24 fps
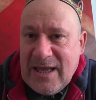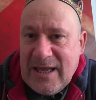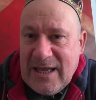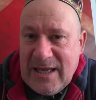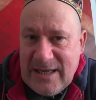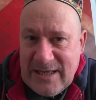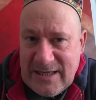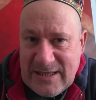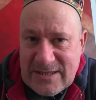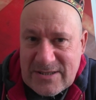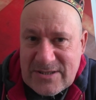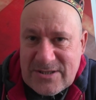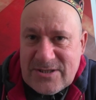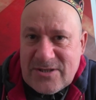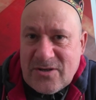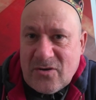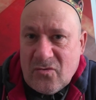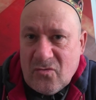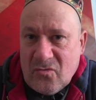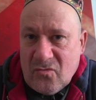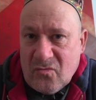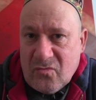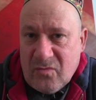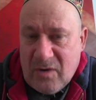It's
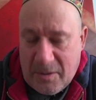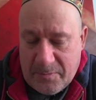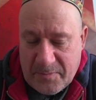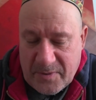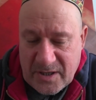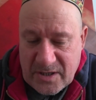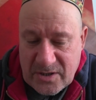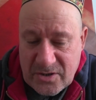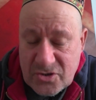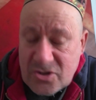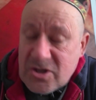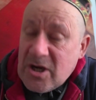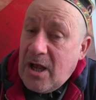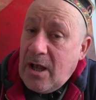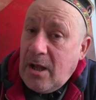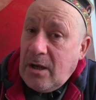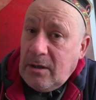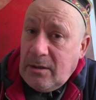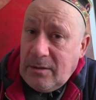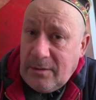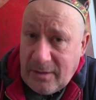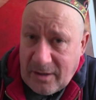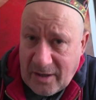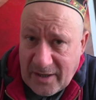rubbish,
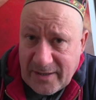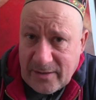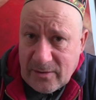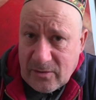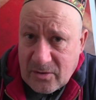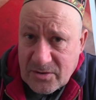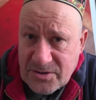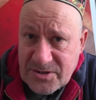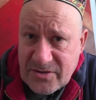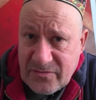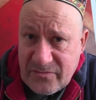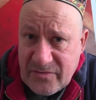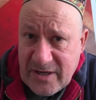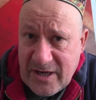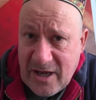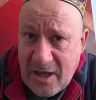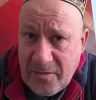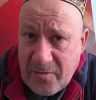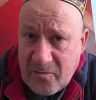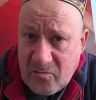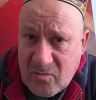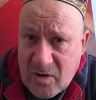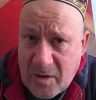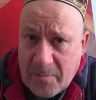like lots of the
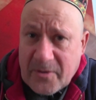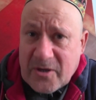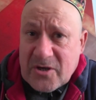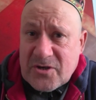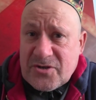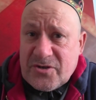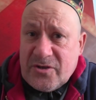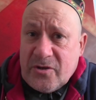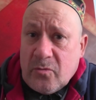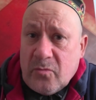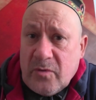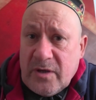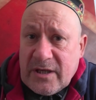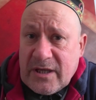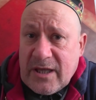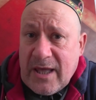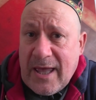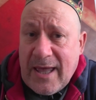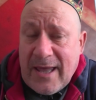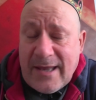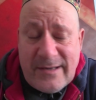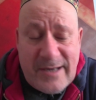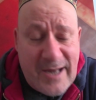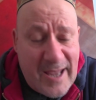other rubbish that we
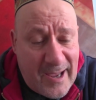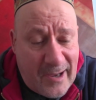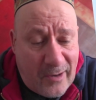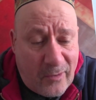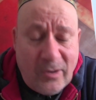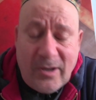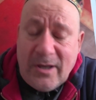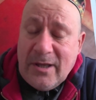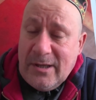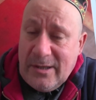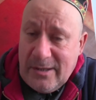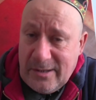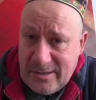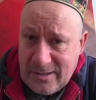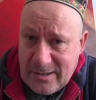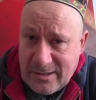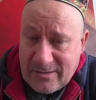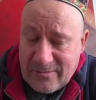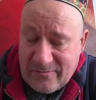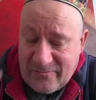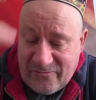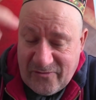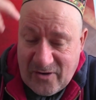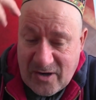get. Now, you
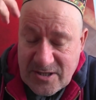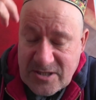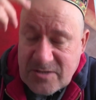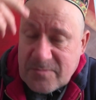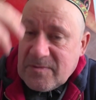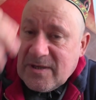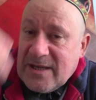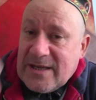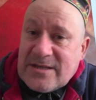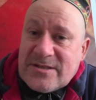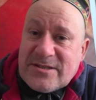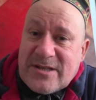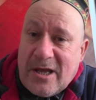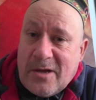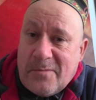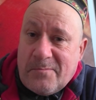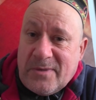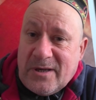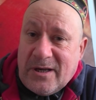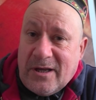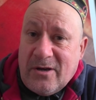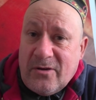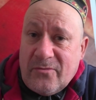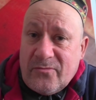can find some links down
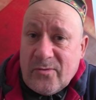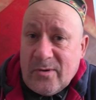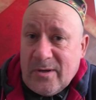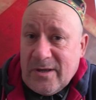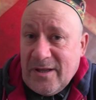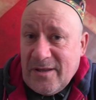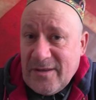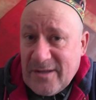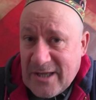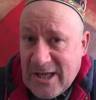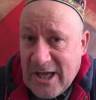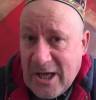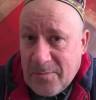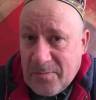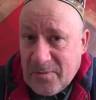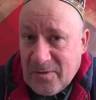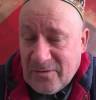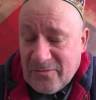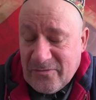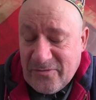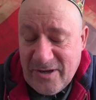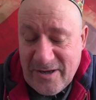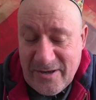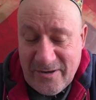below for another couple
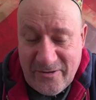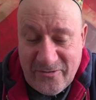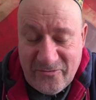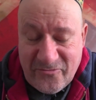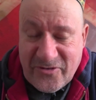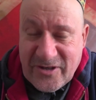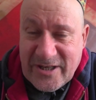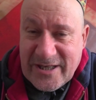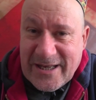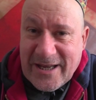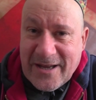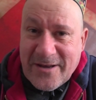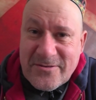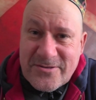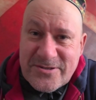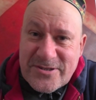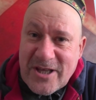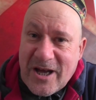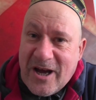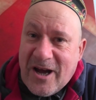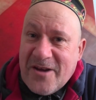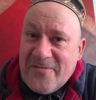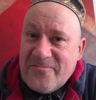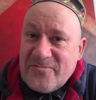of videos
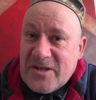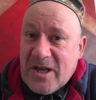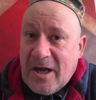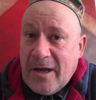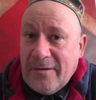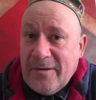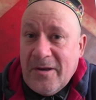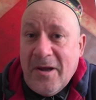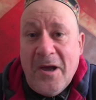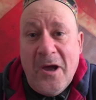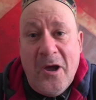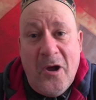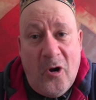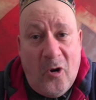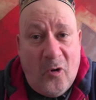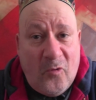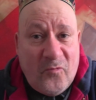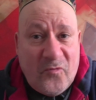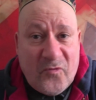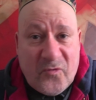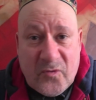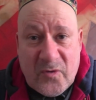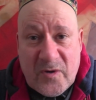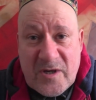that I've done on
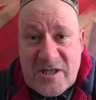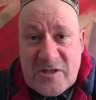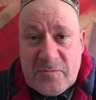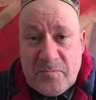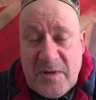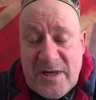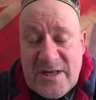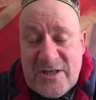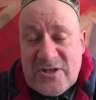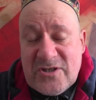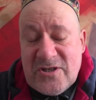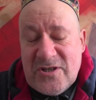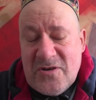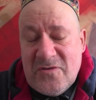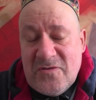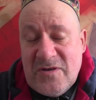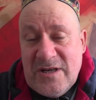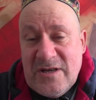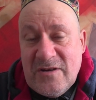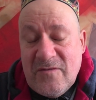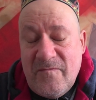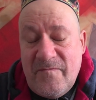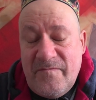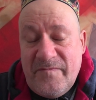Free Speech
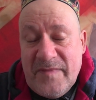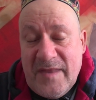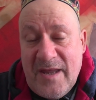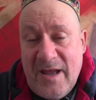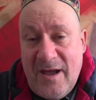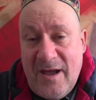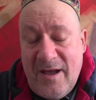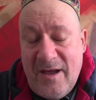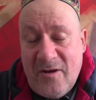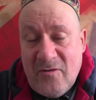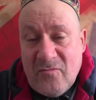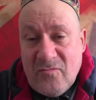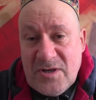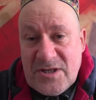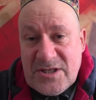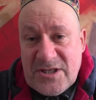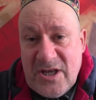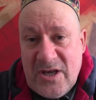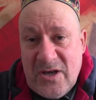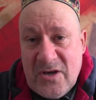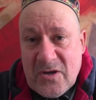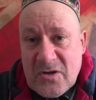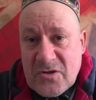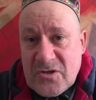Union
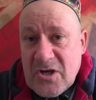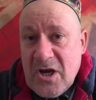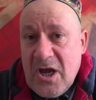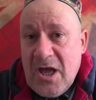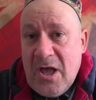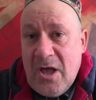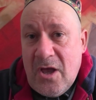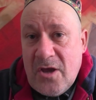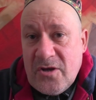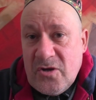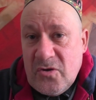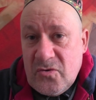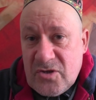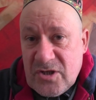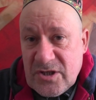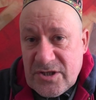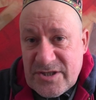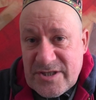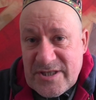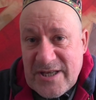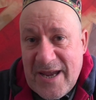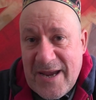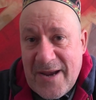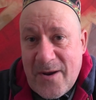research. You
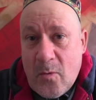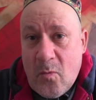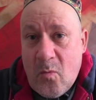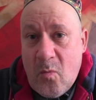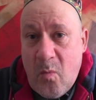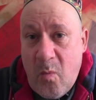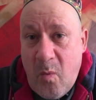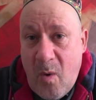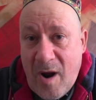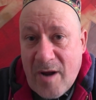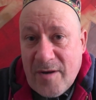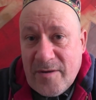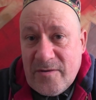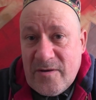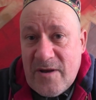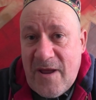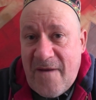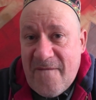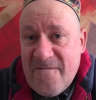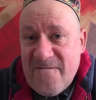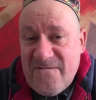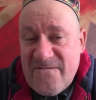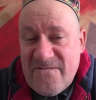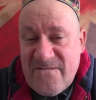just take one
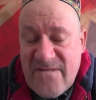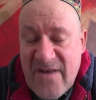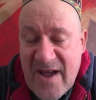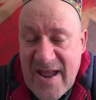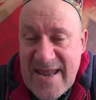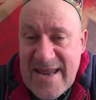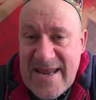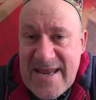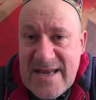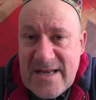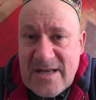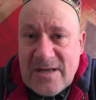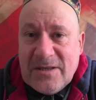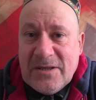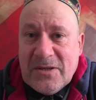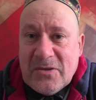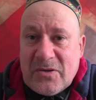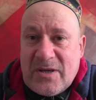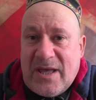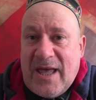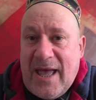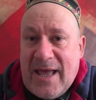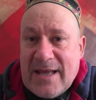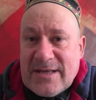vague
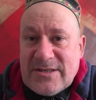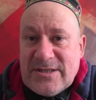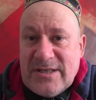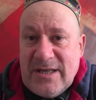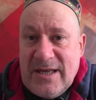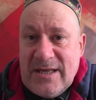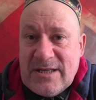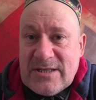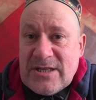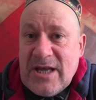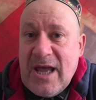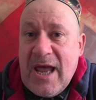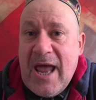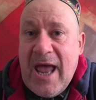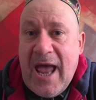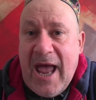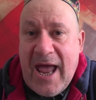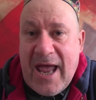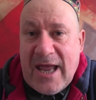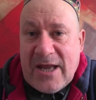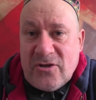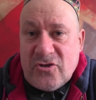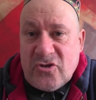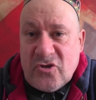look at it
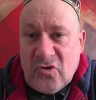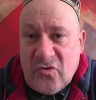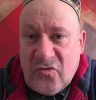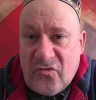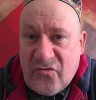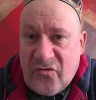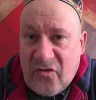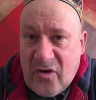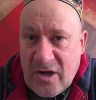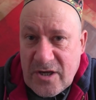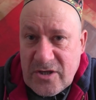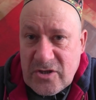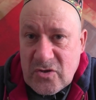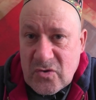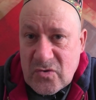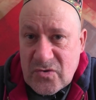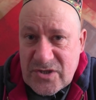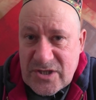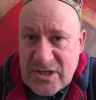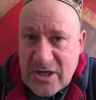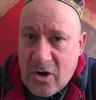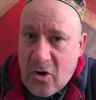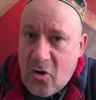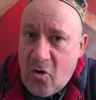and you find
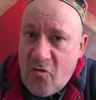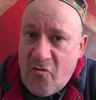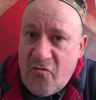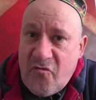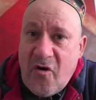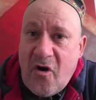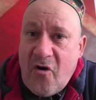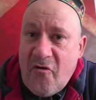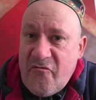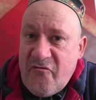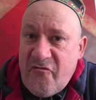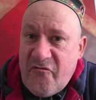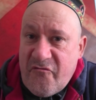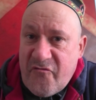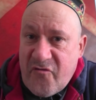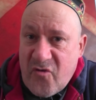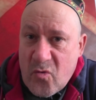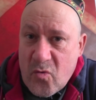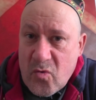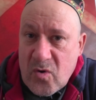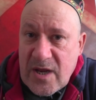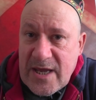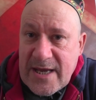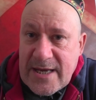yourself
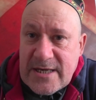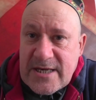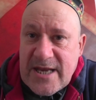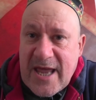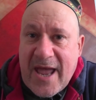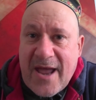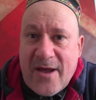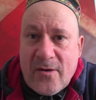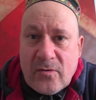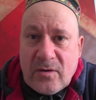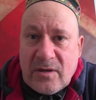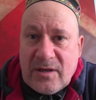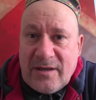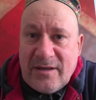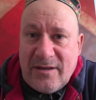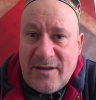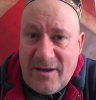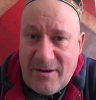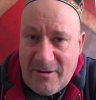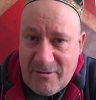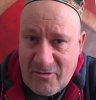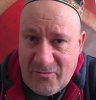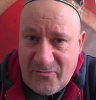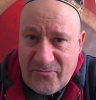falling down
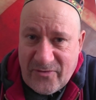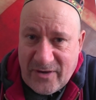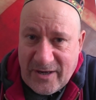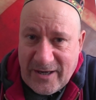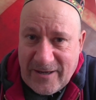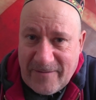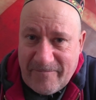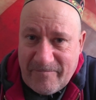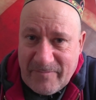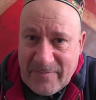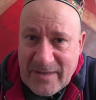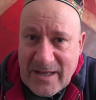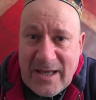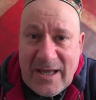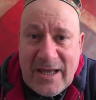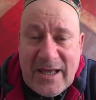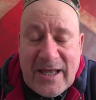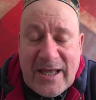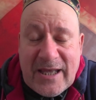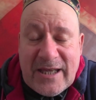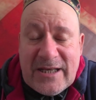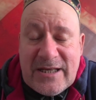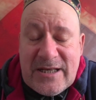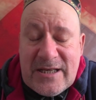laughing.
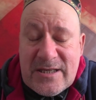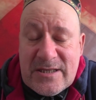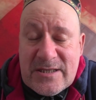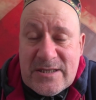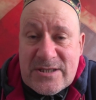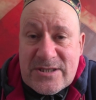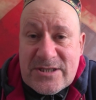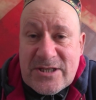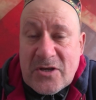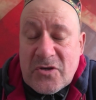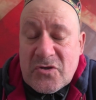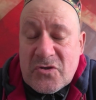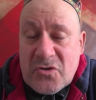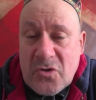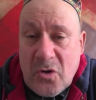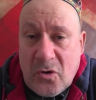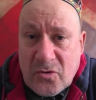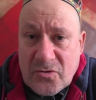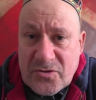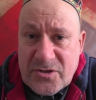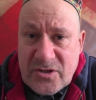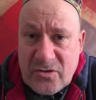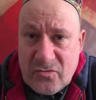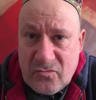It is
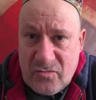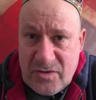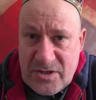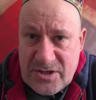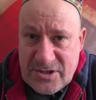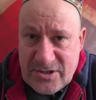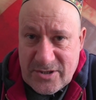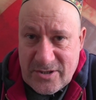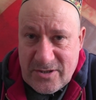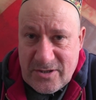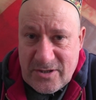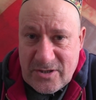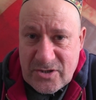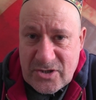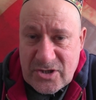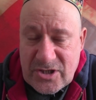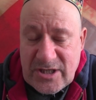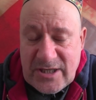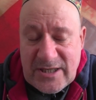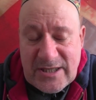not research.